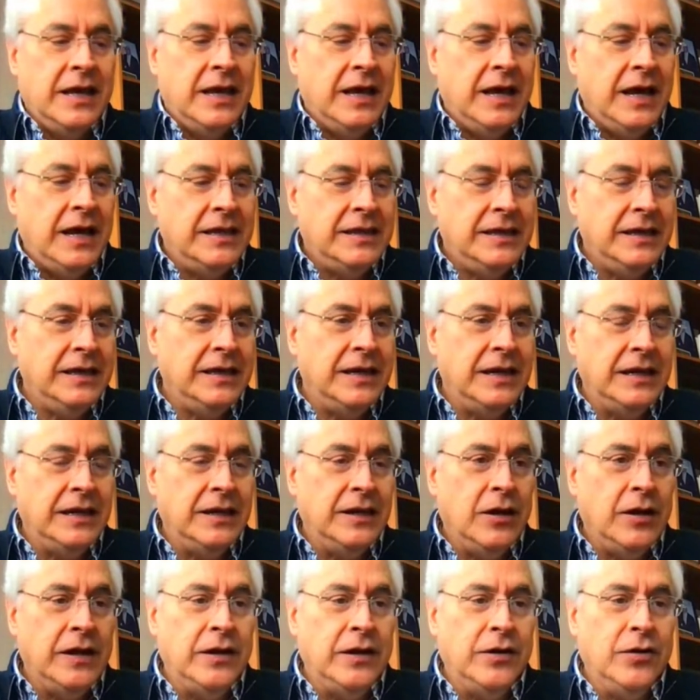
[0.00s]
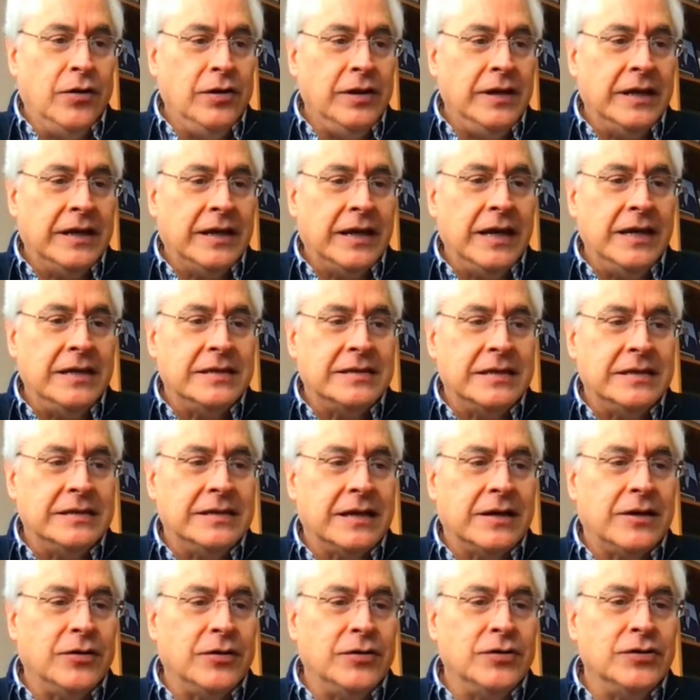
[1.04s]
I think in all the cases, the
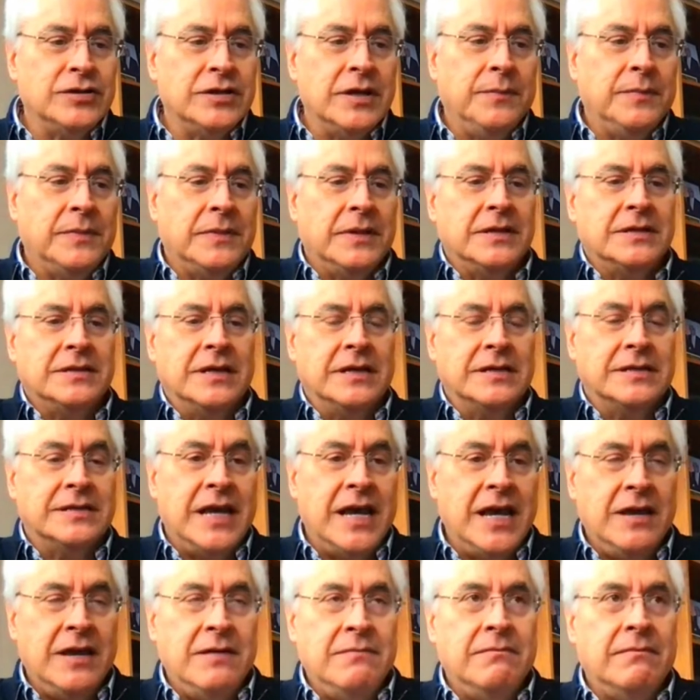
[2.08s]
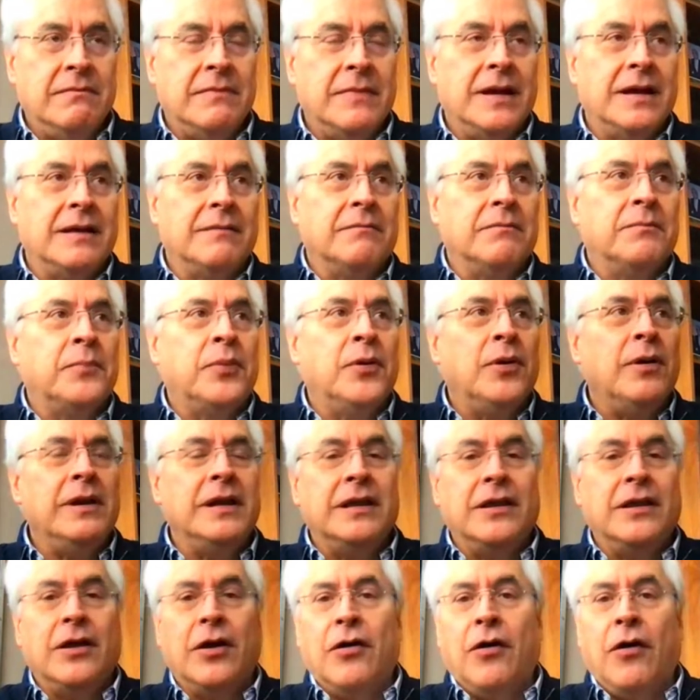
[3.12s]
concept is the same, and probably
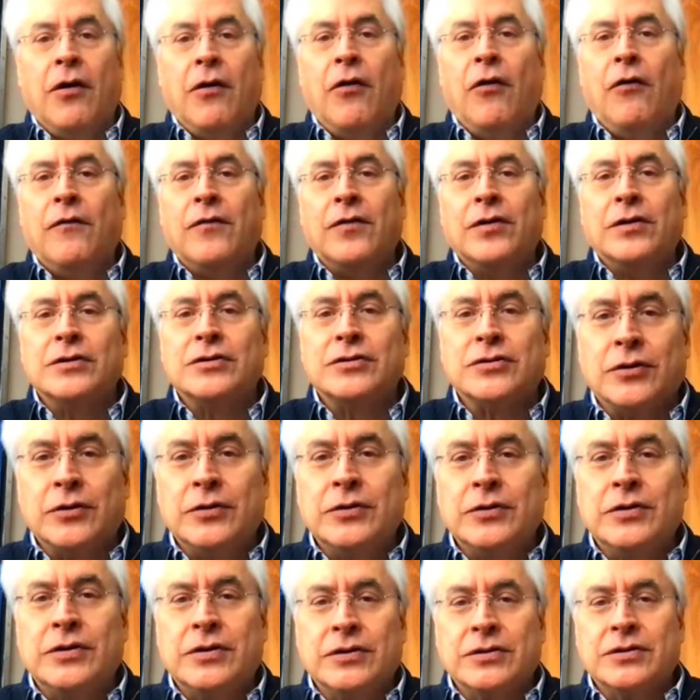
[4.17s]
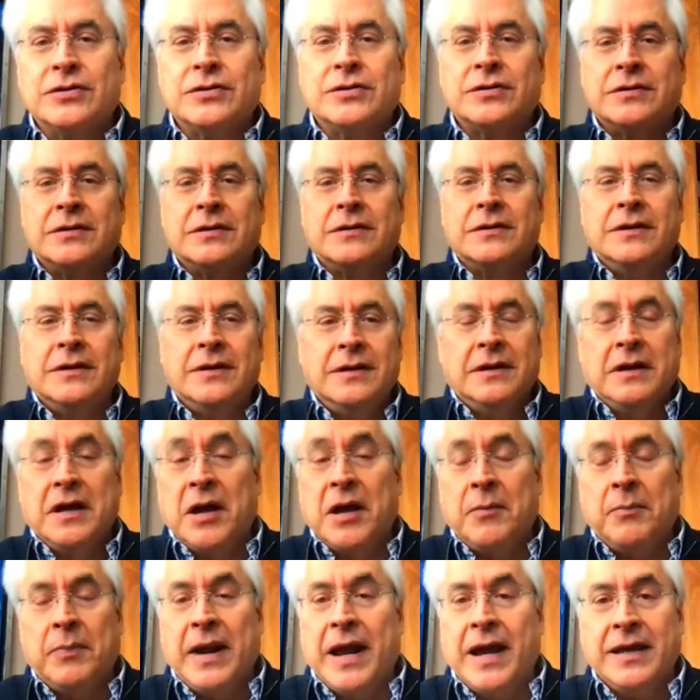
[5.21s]
the overall solutions
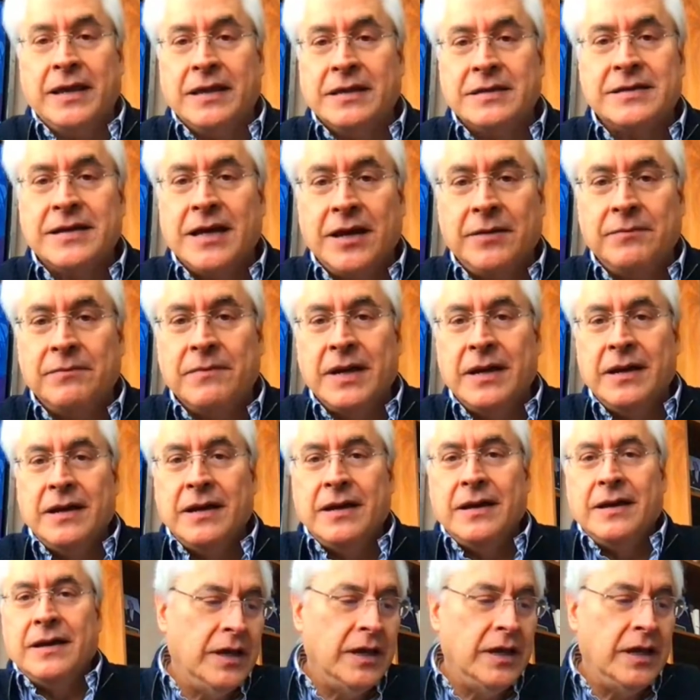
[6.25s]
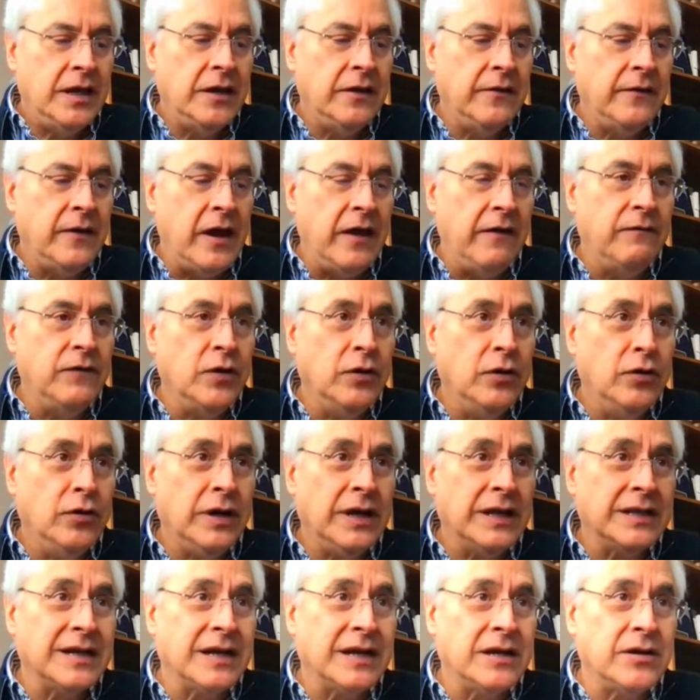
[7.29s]
apply the same. If you look
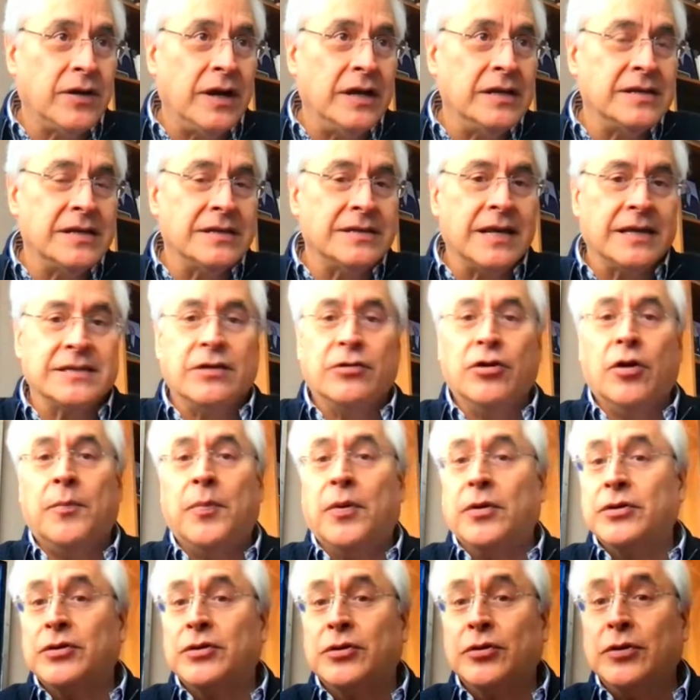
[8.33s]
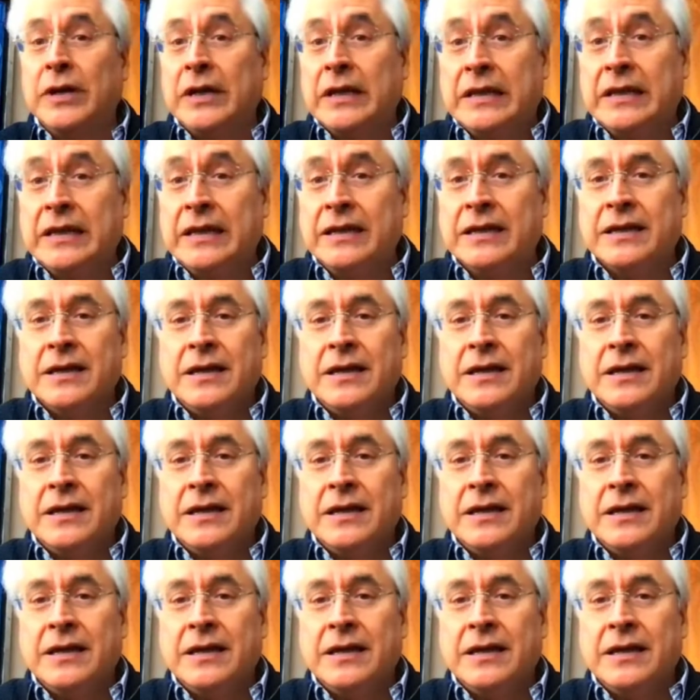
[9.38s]
at the crisis as an opportunity,